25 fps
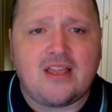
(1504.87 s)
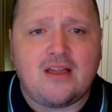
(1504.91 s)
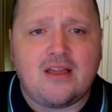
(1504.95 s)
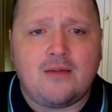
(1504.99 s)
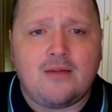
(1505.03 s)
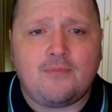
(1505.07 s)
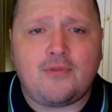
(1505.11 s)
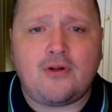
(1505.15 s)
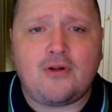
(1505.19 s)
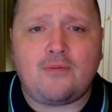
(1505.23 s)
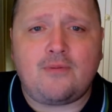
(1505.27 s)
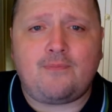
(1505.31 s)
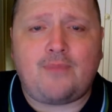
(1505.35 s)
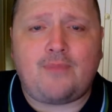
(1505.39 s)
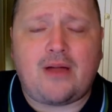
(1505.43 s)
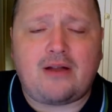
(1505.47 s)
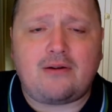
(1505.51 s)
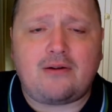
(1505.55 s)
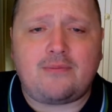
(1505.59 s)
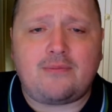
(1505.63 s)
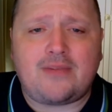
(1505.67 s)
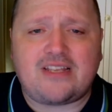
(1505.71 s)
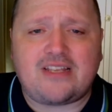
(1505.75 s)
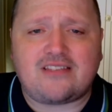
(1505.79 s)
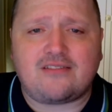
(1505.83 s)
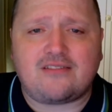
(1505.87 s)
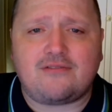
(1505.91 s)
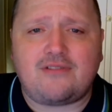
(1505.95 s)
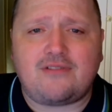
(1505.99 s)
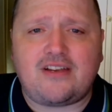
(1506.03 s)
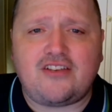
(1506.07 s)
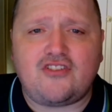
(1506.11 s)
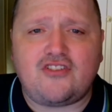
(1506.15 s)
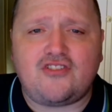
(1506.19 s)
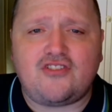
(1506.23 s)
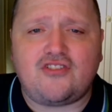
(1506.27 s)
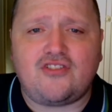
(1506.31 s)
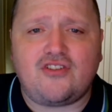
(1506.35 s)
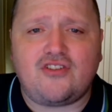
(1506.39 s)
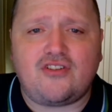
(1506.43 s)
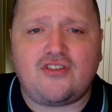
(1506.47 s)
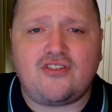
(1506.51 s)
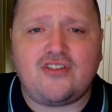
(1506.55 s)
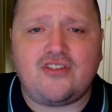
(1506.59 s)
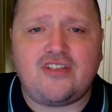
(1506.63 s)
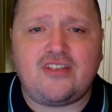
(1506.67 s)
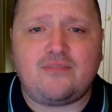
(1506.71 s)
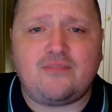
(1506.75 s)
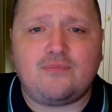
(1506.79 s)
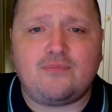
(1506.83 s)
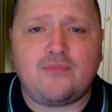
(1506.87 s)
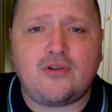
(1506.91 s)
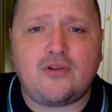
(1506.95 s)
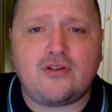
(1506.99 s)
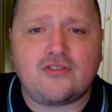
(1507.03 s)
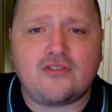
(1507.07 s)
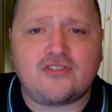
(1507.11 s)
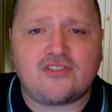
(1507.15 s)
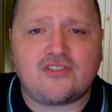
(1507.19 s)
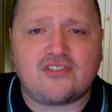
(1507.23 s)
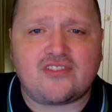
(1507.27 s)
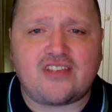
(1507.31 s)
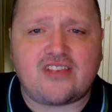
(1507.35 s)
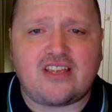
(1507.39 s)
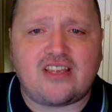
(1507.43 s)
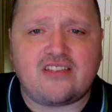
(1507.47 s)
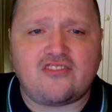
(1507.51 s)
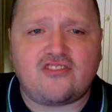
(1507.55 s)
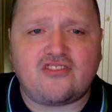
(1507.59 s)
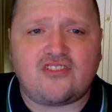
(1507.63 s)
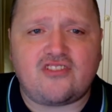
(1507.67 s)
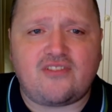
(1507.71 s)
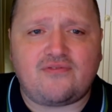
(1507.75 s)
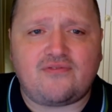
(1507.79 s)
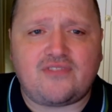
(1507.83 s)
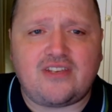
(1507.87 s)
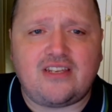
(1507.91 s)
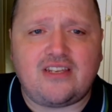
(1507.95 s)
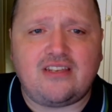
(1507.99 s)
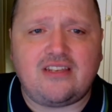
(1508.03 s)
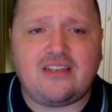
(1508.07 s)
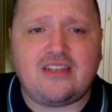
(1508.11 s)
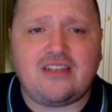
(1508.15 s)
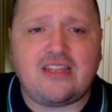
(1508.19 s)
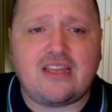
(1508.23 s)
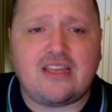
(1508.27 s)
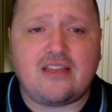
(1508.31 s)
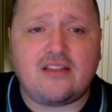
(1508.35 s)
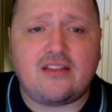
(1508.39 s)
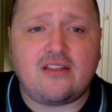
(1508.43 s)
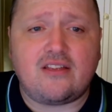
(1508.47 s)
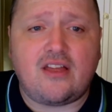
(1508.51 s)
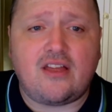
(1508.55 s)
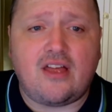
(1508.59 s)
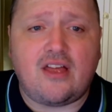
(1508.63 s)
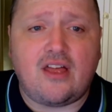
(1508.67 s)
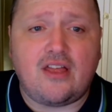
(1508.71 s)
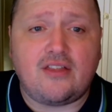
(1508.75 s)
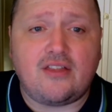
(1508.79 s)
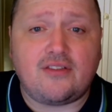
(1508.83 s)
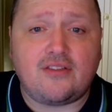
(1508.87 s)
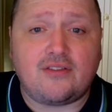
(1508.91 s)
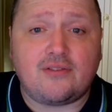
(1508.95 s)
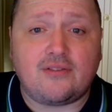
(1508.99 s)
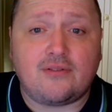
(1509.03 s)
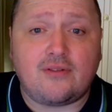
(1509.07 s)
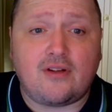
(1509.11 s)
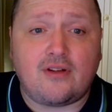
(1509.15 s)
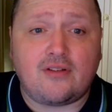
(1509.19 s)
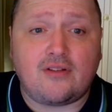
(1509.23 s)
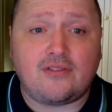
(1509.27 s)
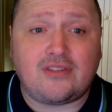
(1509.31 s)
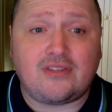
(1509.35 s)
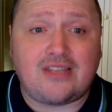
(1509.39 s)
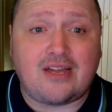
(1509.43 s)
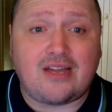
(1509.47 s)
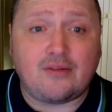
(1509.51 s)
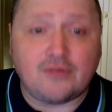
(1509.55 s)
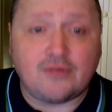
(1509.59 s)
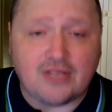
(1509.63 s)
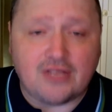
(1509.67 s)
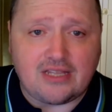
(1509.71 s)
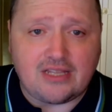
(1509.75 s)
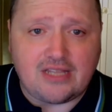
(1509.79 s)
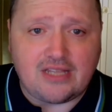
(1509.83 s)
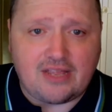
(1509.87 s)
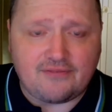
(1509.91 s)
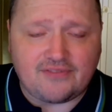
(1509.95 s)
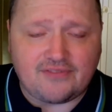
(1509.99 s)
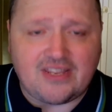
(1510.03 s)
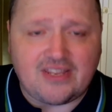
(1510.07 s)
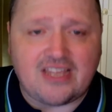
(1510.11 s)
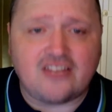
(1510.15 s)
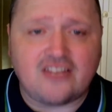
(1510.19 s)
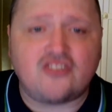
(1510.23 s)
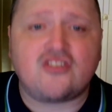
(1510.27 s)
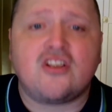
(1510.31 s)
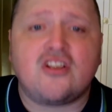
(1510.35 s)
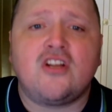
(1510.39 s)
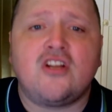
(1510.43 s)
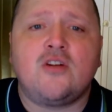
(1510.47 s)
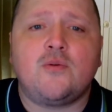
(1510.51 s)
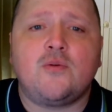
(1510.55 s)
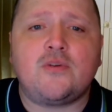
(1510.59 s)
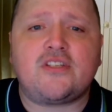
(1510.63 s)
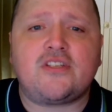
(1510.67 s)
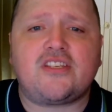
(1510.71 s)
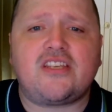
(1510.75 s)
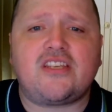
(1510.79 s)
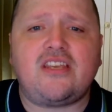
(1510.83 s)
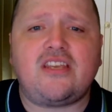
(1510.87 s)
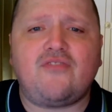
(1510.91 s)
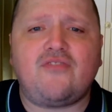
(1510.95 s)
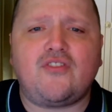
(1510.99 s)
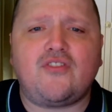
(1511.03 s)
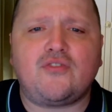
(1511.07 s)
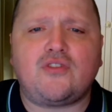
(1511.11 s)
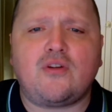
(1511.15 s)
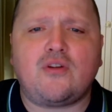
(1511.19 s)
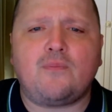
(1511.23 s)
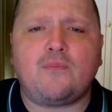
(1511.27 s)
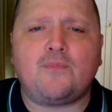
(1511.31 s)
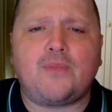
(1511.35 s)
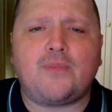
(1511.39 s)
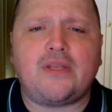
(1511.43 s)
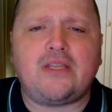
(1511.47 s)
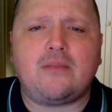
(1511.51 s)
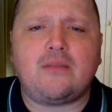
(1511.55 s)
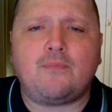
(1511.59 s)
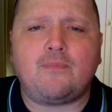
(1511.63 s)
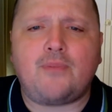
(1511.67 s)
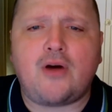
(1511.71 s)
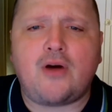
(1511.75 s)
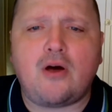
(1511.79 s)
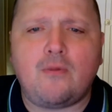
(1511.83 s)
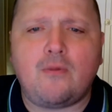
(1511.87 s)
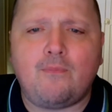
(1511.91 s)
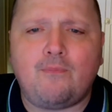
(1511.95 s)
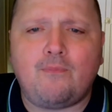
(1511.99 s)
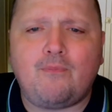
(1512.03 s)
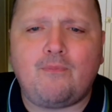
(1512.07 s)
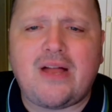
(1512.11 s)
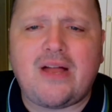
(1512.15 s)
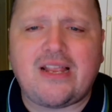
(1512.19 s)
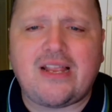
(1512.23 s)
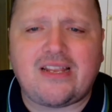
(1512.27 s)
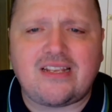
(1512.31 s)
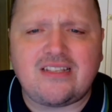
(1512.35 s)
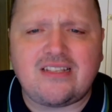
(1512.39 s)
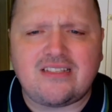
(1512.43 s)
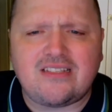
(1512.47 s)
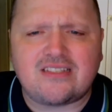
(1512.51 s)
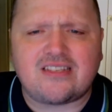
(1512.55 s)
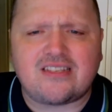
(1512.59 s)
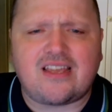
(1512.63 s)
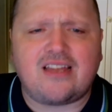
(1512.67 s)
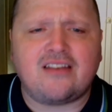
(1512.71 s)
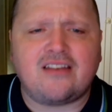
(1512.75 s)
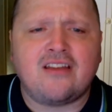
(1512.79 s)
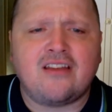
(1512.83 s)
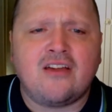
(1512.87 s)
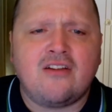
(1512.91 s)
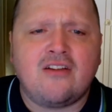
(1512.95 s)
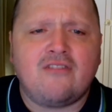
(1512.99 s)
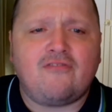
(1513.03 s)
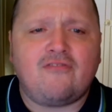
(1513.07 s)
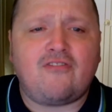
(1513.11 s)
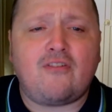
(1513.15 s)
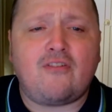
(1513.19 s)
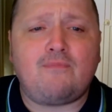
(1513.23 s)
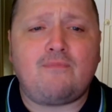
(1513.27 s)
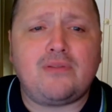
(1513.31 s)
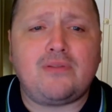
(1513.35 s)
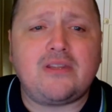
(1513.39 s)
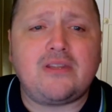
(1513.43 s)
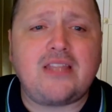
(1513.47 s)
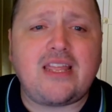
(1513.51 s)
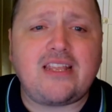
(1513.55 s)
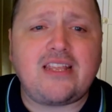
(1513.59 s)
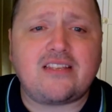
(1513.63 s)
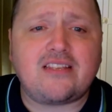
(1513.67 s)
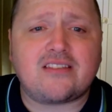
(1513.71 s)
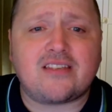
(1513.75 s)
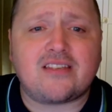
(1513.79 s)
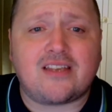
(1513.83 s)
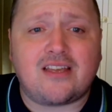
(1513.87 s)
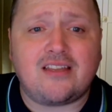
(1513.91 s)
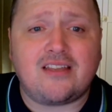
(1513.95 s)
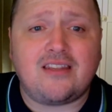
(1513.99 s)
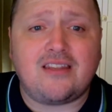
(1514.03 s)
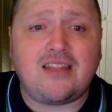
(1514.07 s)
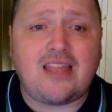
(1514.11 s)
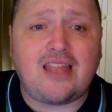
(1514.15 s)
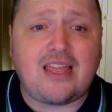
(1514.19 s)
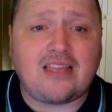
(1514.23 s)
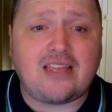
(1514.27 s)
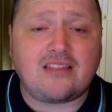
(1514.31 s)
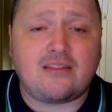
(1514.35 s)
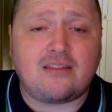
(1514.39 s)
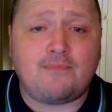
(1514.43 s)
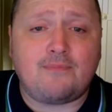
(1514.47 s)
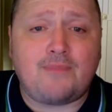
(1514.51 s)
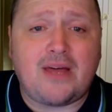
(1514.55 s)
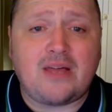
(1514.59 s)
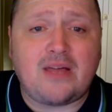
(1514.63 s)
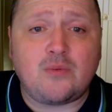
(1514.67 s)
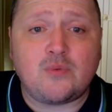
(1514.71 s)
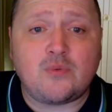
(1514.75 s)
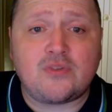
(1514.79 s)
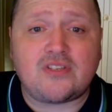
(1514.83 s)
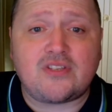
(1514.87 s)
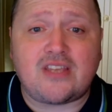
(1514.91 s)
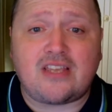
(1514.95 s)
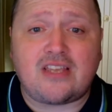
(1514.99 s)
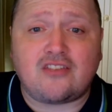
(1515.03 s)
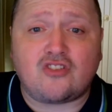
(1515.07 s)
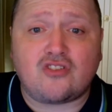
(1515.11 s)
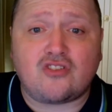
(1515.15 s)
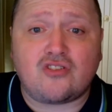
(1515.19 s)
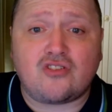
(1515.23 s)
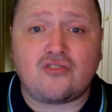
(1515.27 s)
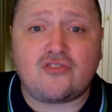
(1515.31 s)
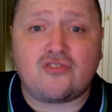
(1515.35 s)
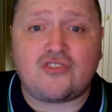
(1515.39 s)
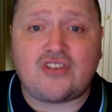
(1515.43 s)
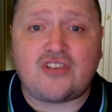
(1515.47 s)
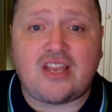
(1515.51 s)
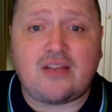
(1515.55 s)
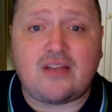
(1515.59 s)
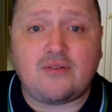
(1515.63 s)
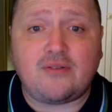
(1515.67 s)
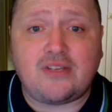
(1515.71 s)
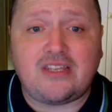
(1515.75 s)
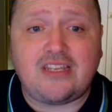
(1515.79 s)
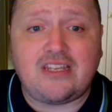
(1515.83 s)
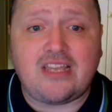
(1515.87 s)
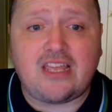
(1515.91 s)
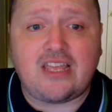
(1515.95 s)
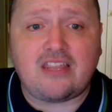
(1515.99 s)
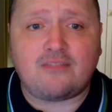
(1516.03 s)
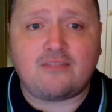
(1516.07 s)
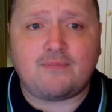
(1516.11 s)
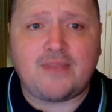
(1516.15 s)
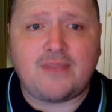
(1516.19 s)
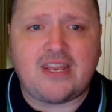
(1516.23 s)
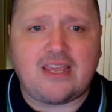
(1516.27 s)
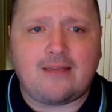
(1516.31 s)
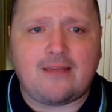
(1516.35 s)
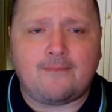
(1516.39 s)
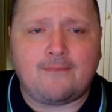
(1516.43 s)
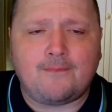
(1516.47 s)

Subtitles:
But Parramatta enjoyed more success shifting down their left edge, with Sivo dumping the ball back inside for Blake to collect the bounce and touchdown in the 8th minute.